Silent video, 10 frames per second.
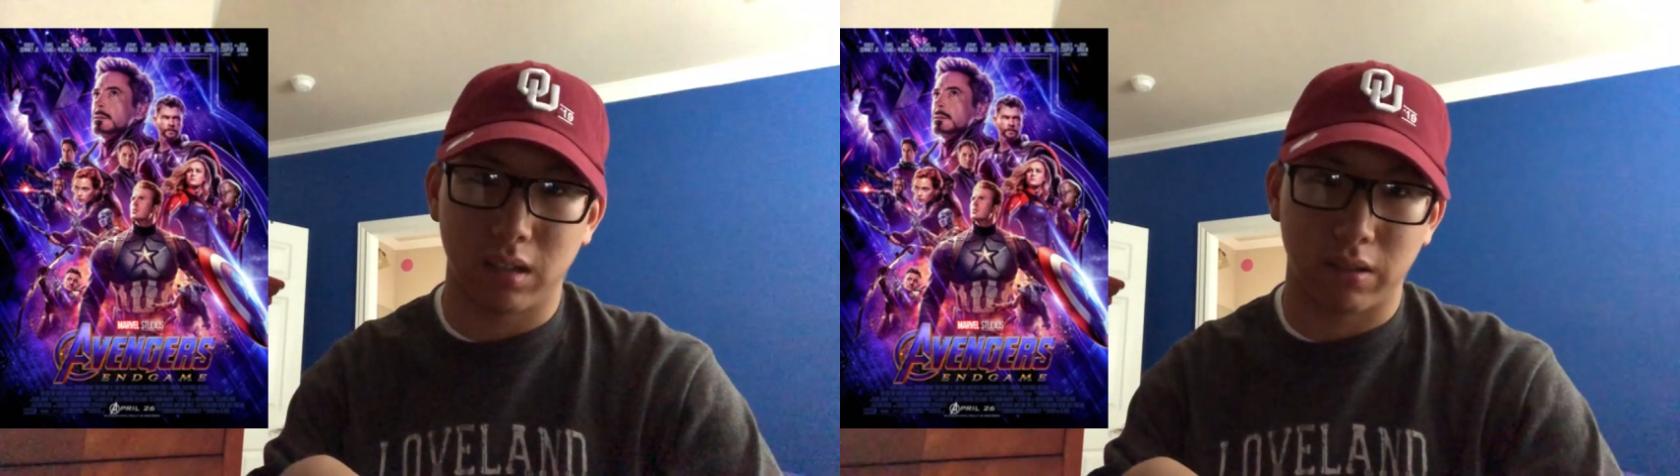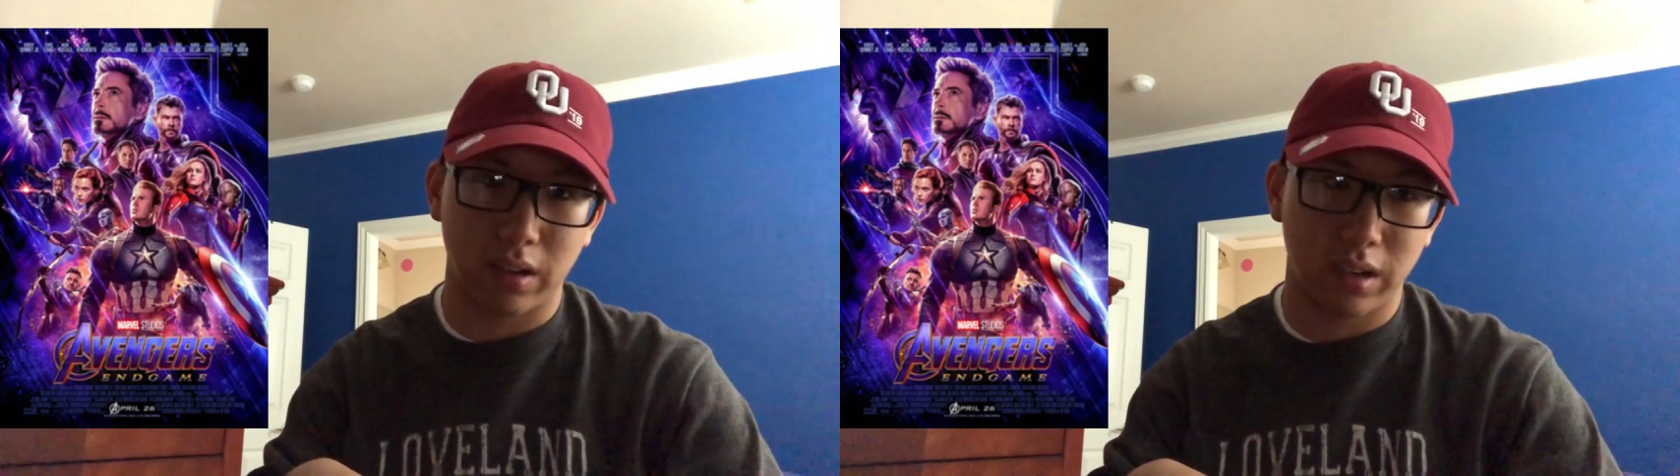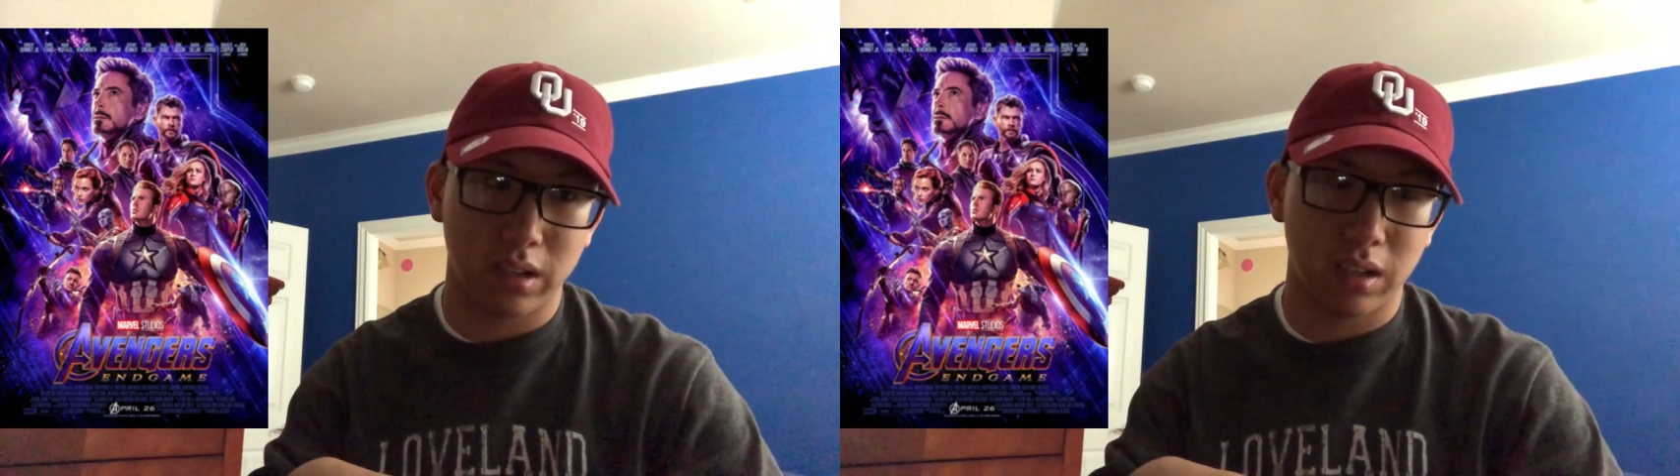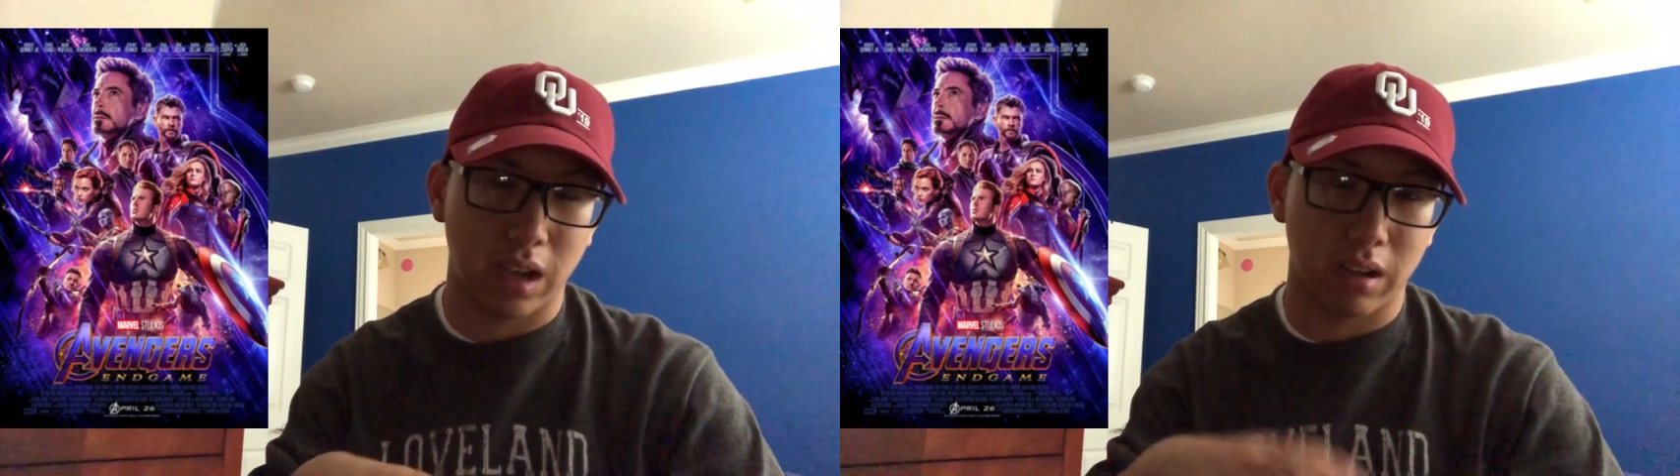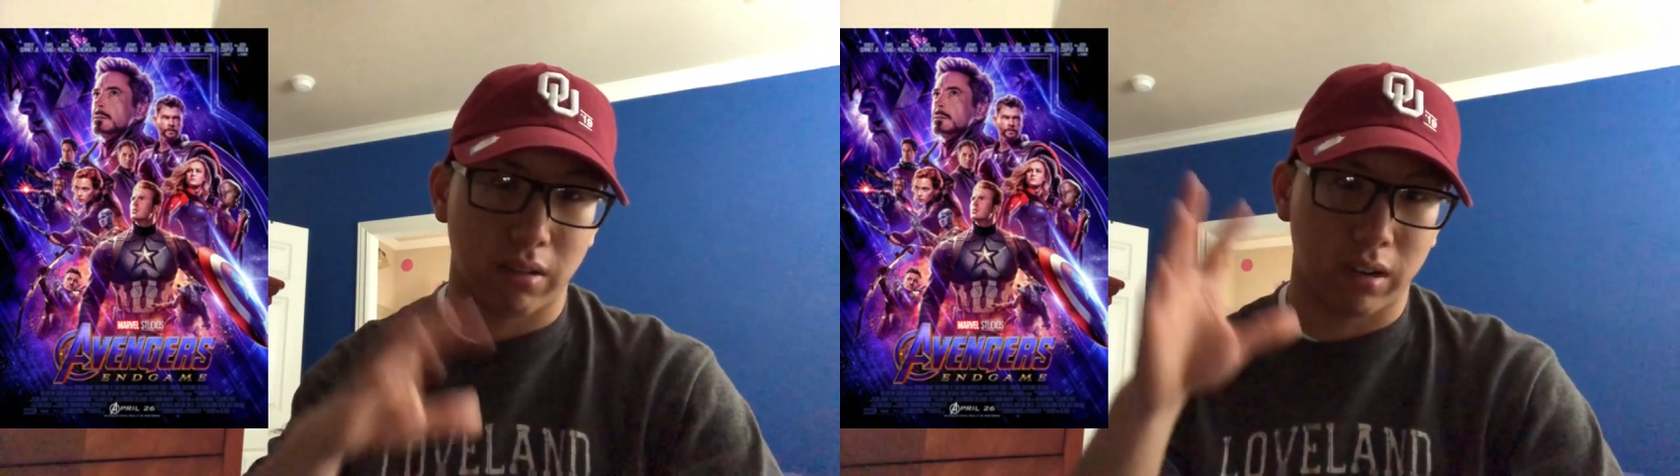screen
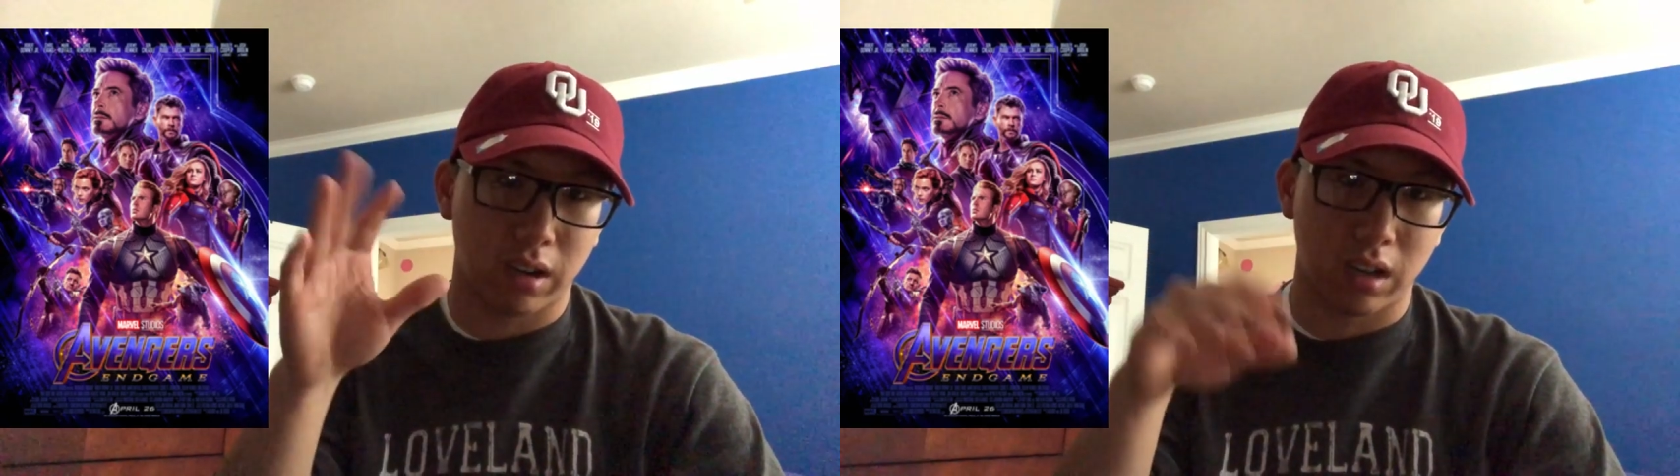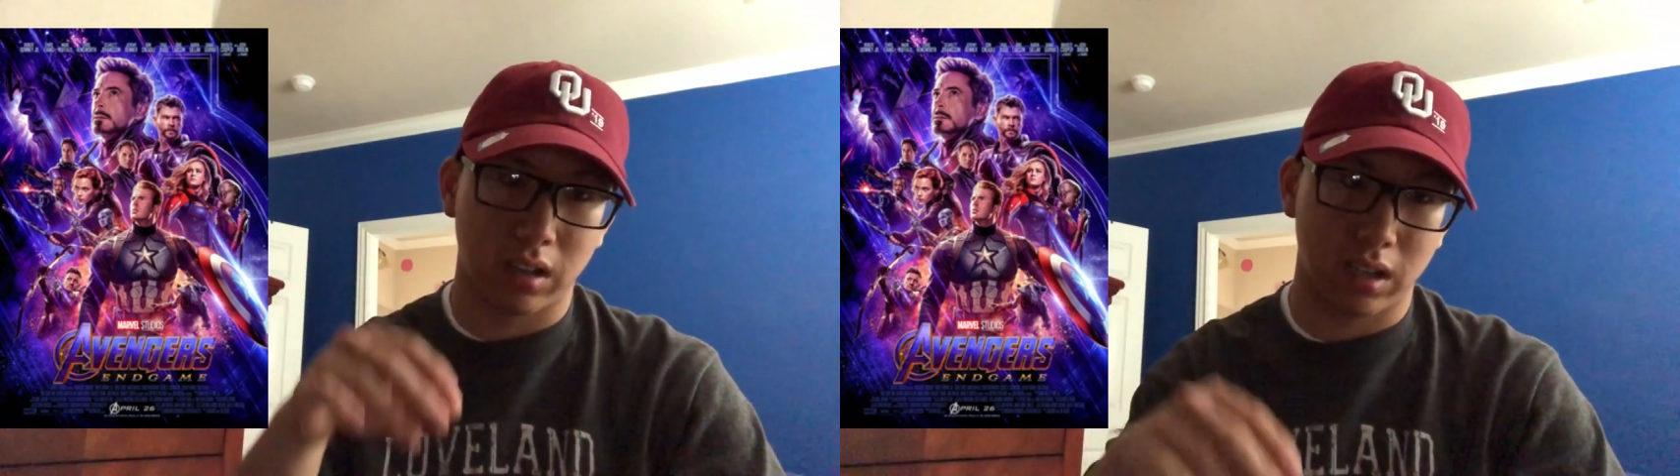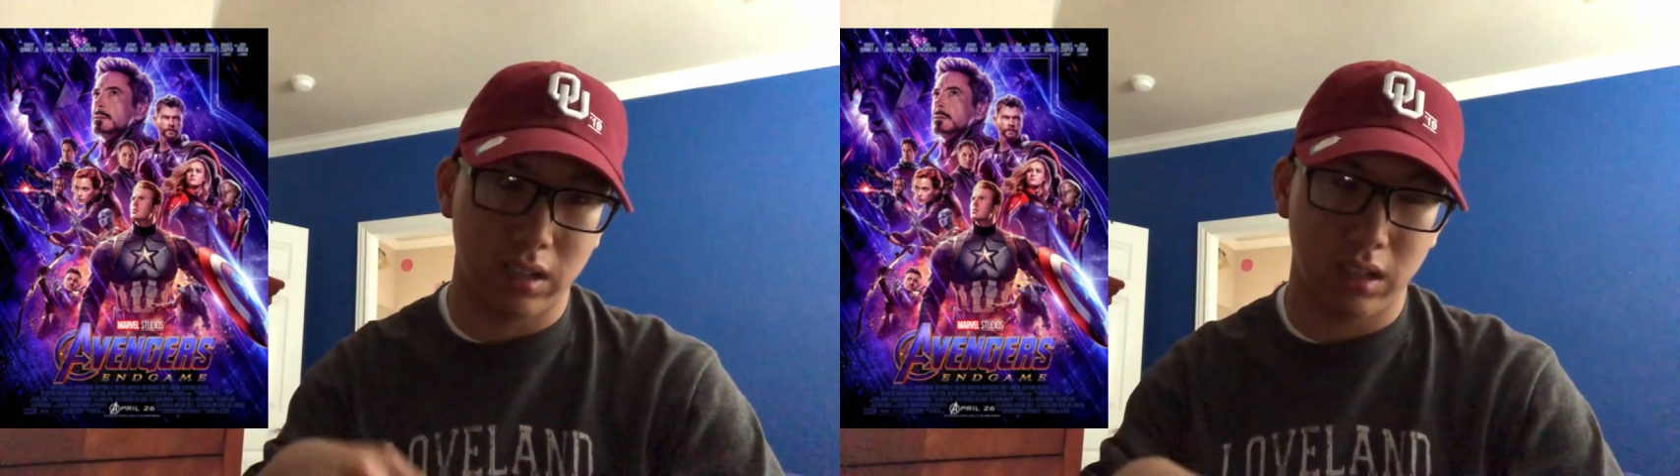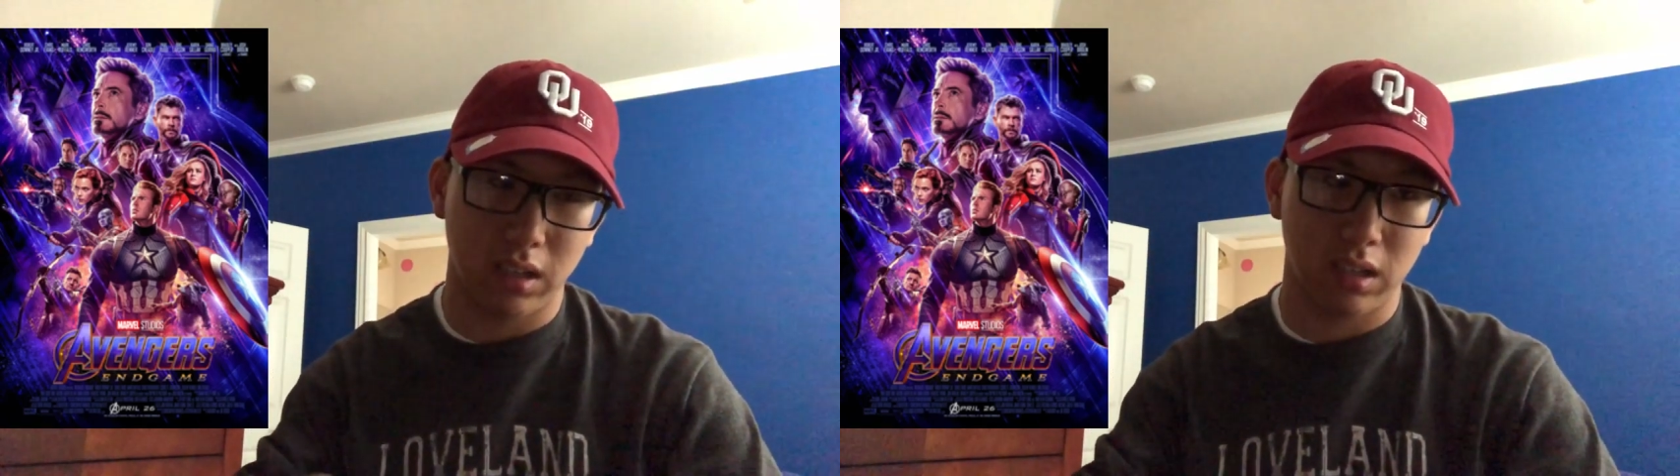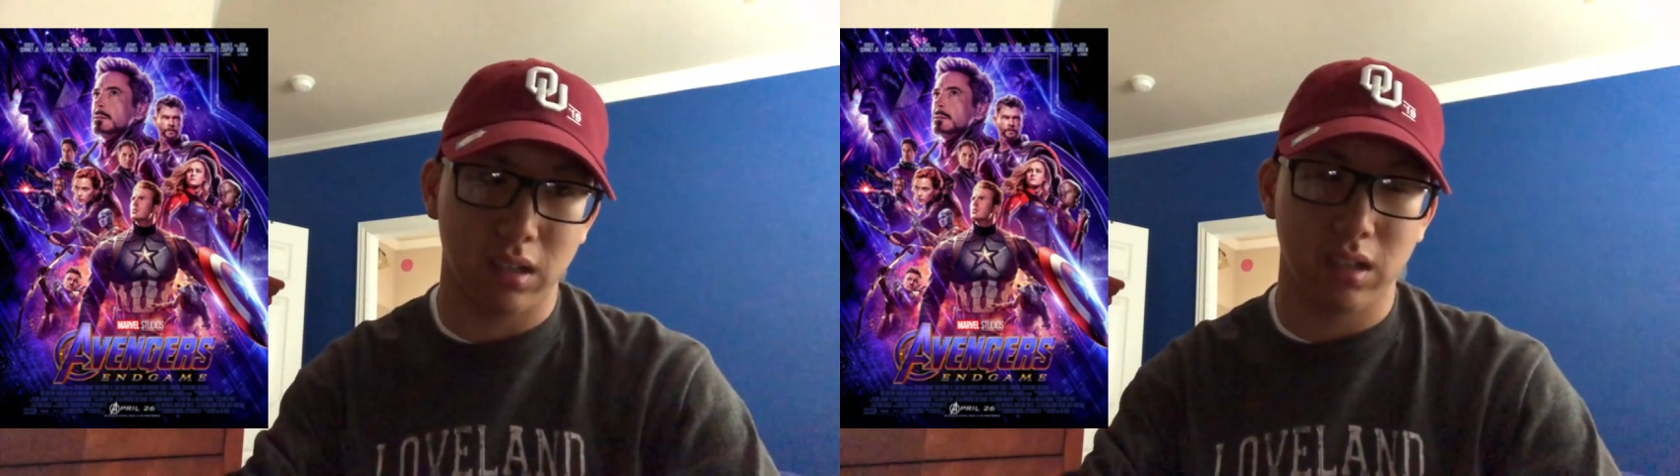that got
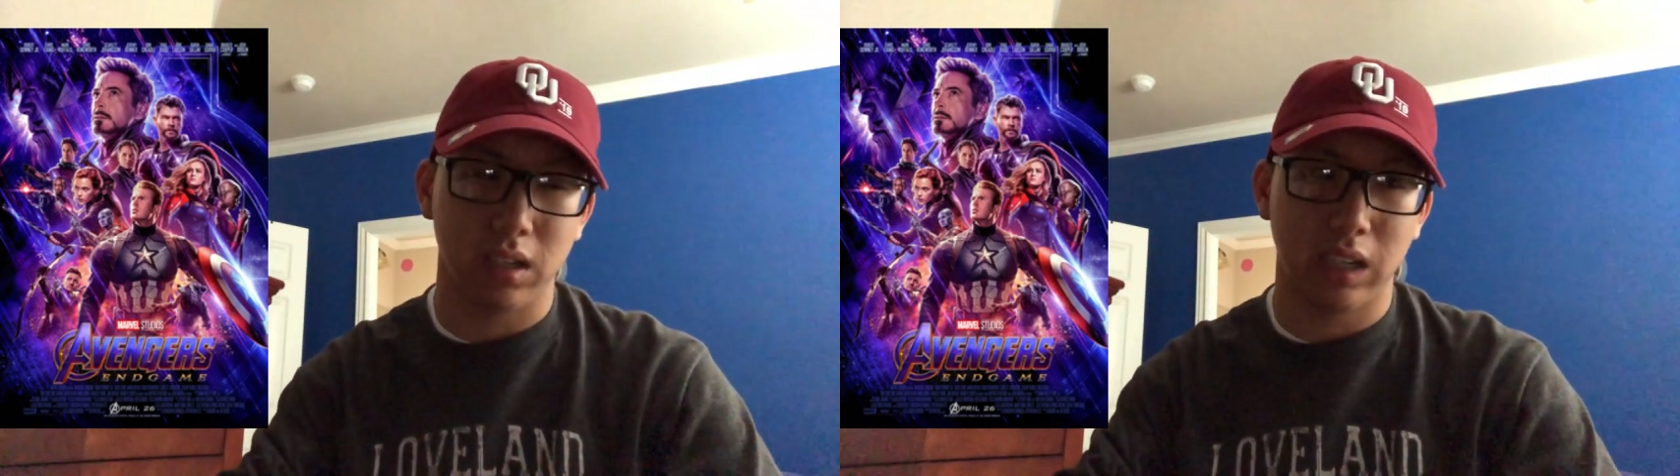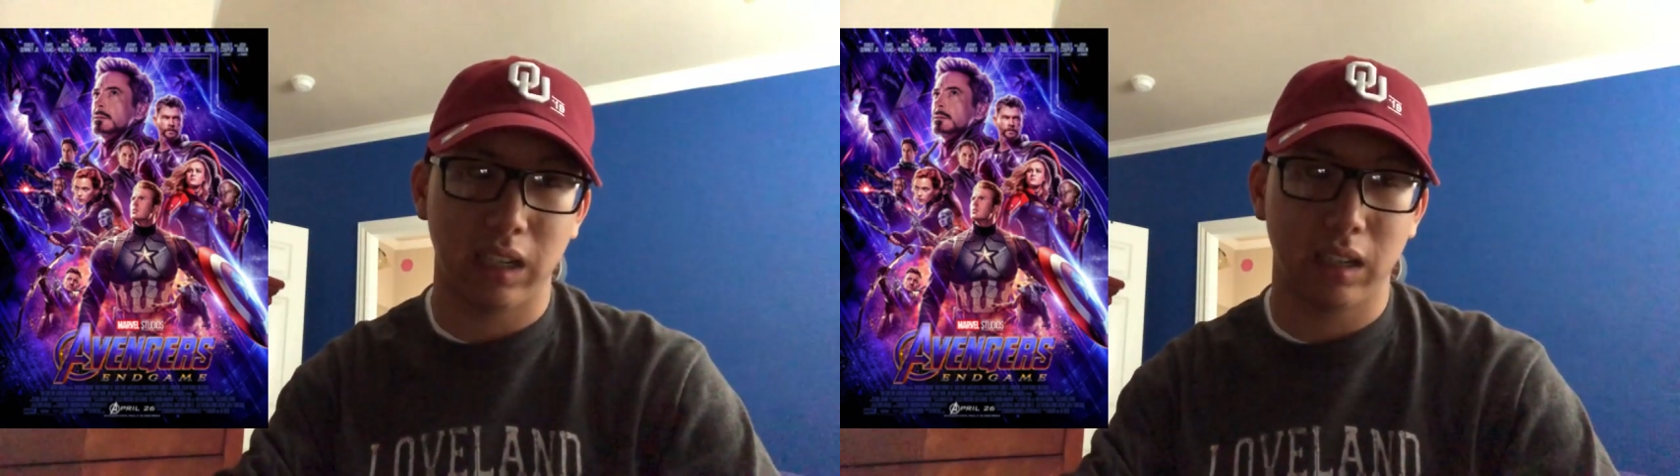dusted, you see